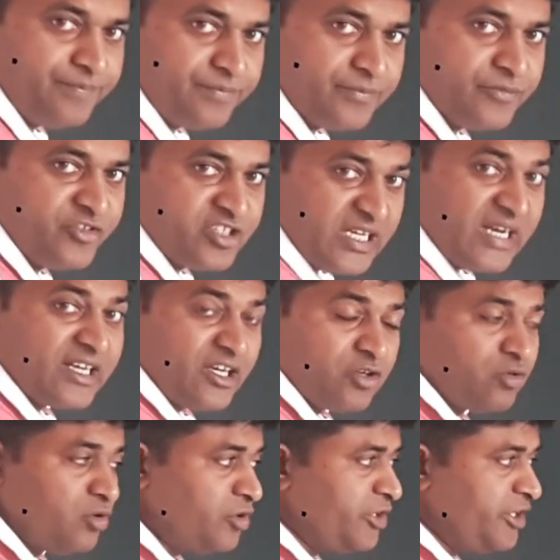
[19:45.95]
We shall
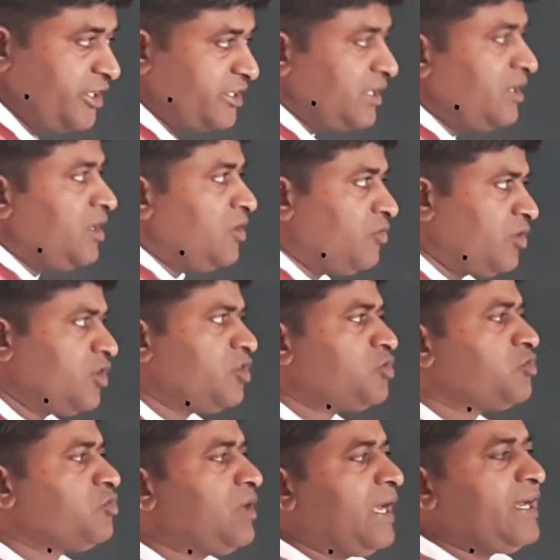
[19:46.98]
conclude it. One or two
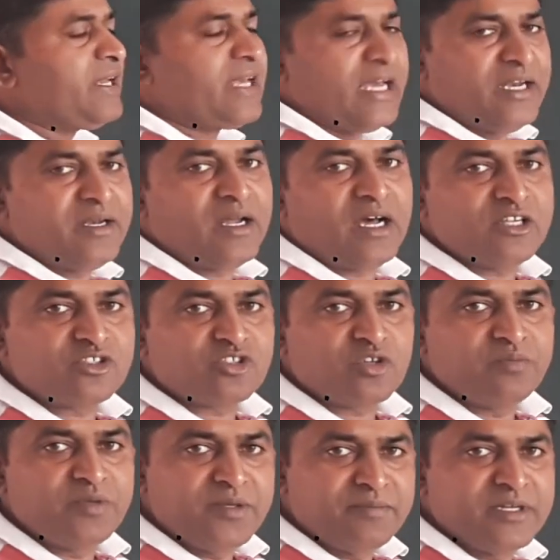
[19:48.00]
lines can also
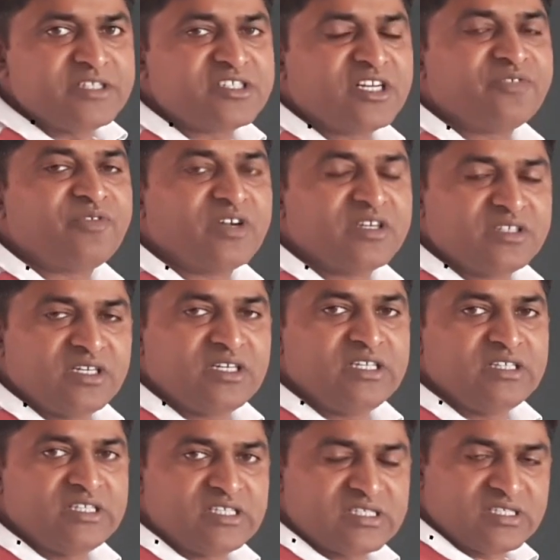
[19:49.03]
be mentioned further in
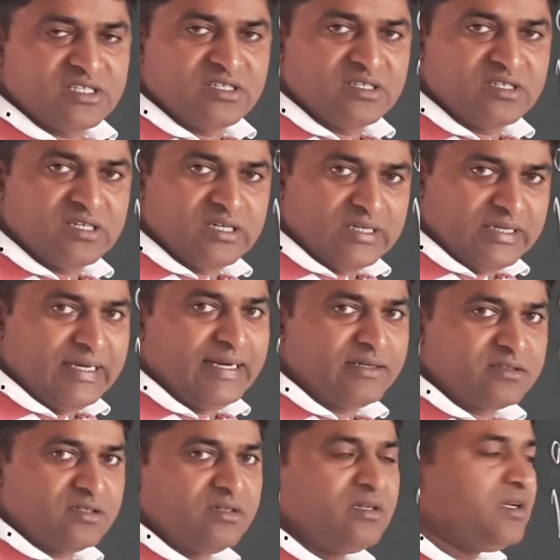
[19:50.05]
this
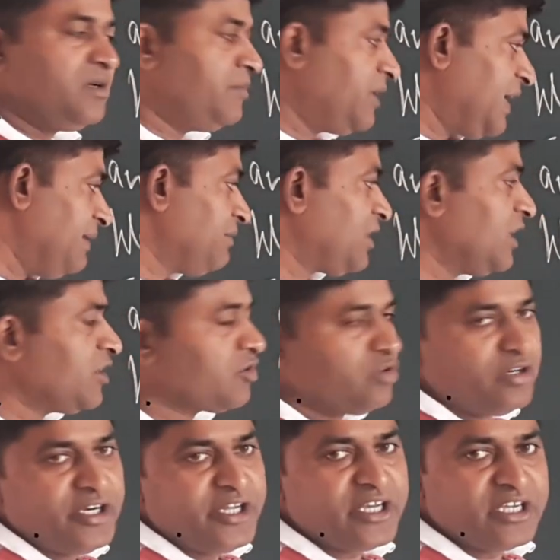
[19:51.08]
letter, but I am
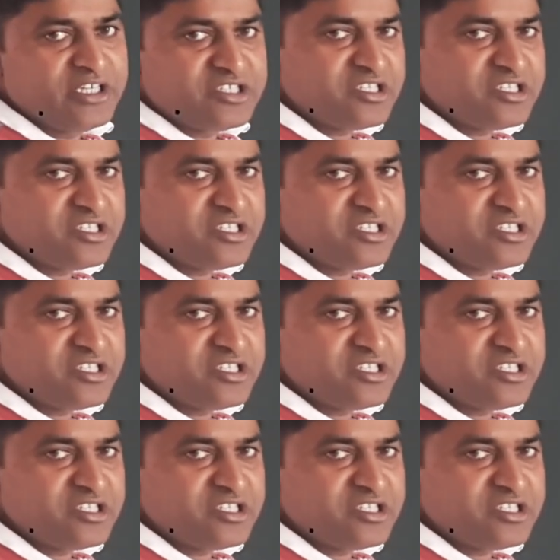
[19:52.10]
concluding it.